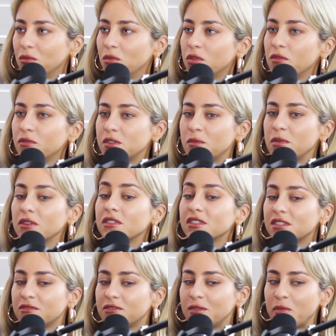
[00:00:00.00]
to be
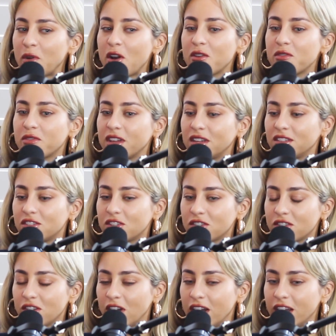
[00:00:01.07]
honest, the vibrato thing's
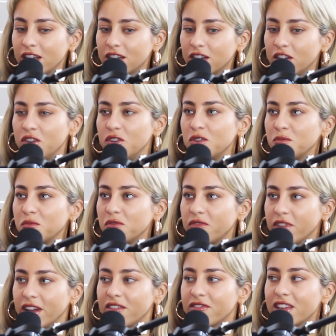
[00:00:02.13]
just like a normal
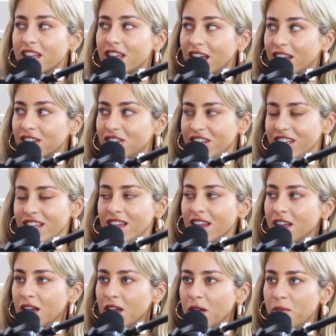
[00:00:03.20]
thing. I think it actually...
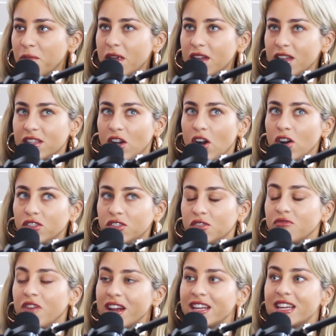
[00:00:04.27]
It's hard to
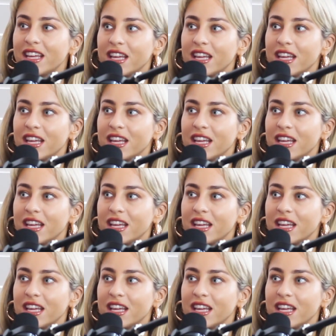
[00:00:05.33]
rein it